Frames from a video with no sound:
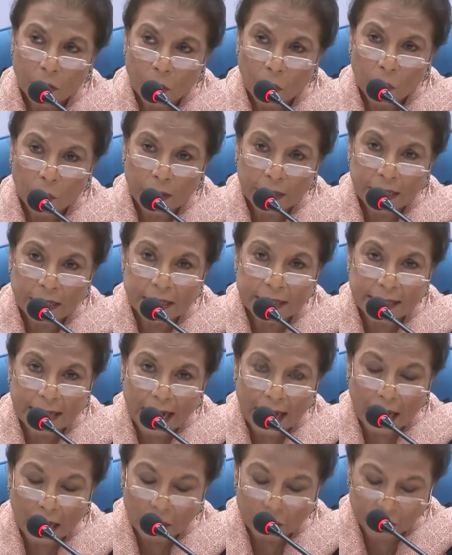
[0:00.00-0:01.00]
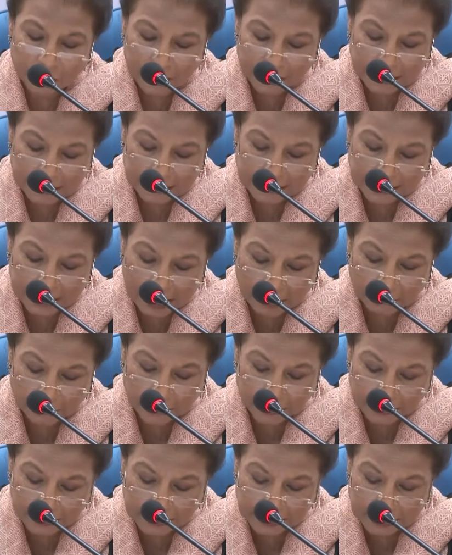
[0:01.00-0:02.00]
Wheeled out as
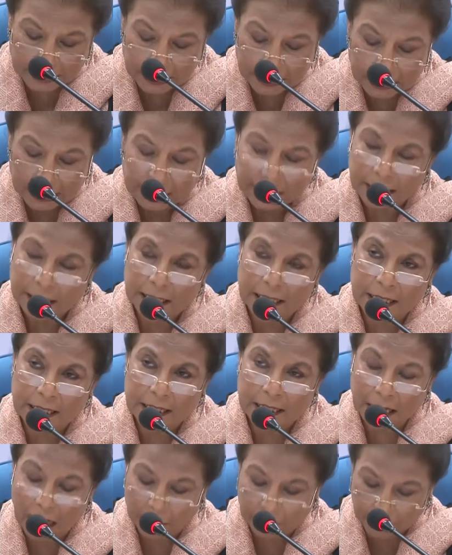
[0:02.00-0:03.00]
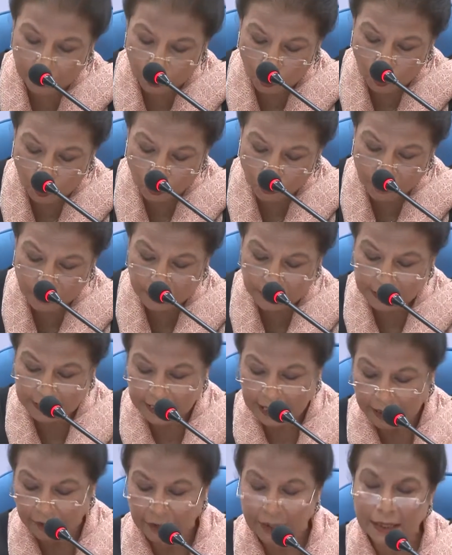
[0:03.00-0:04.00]
evidence that Islamic causes
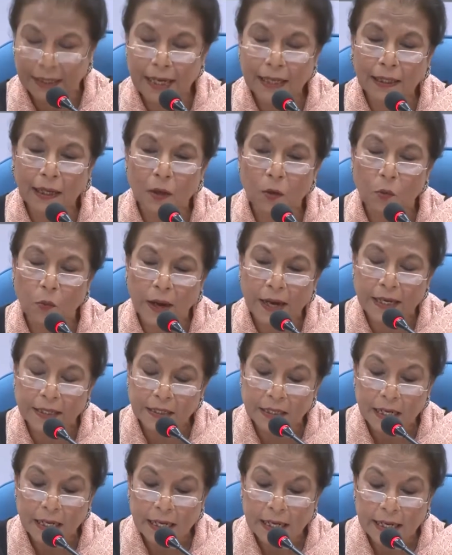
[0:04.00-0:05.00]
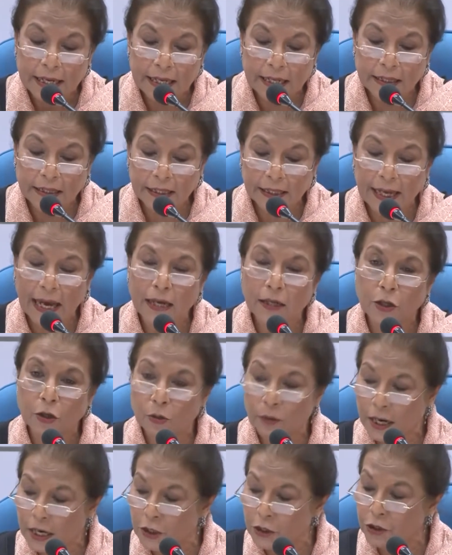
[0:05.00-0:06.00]
carry little weight in the
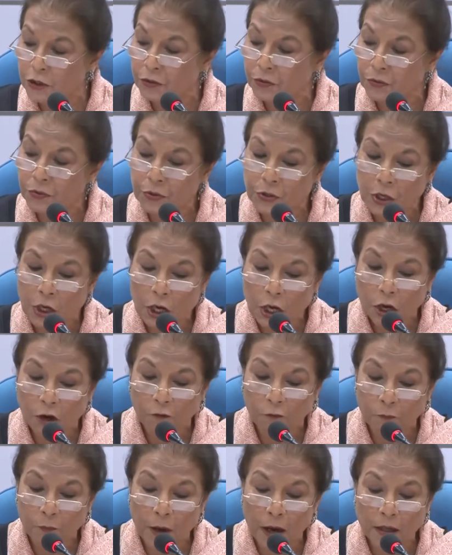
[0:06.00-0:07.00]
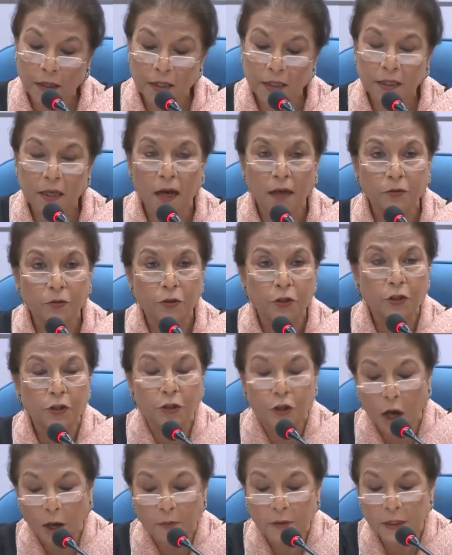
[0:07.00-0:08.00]
calculations of Pakistan's
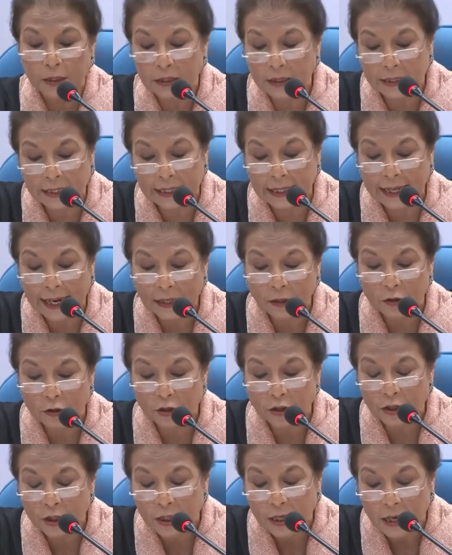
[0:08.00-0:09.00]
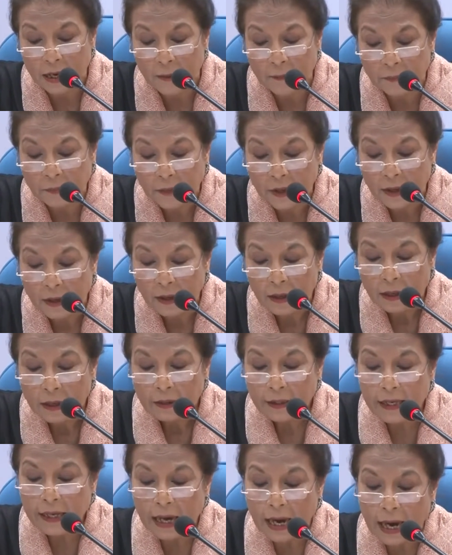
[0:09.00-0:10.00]
dominant electorate,
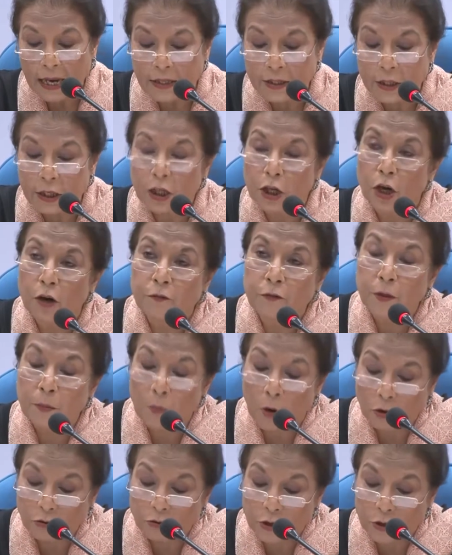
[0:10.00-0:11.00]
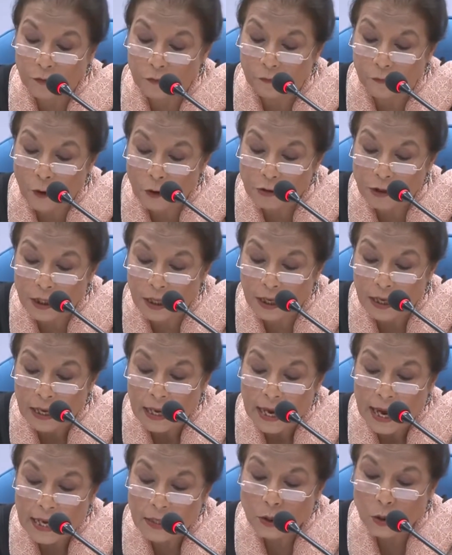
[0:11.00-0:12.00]
the idea of the moderate voter
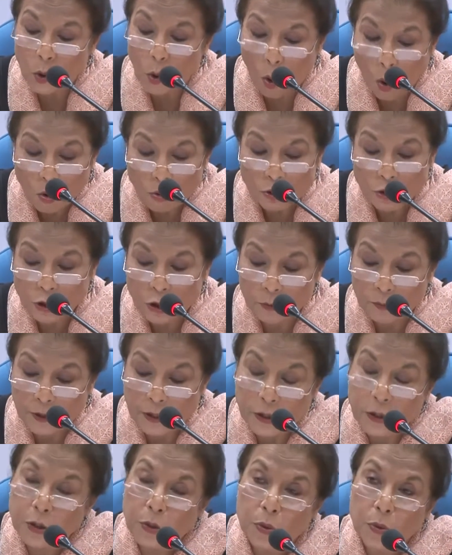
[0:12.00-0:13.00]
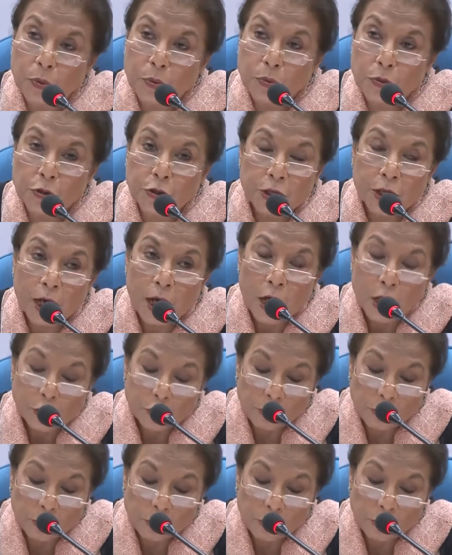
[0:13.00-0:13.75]
has also been used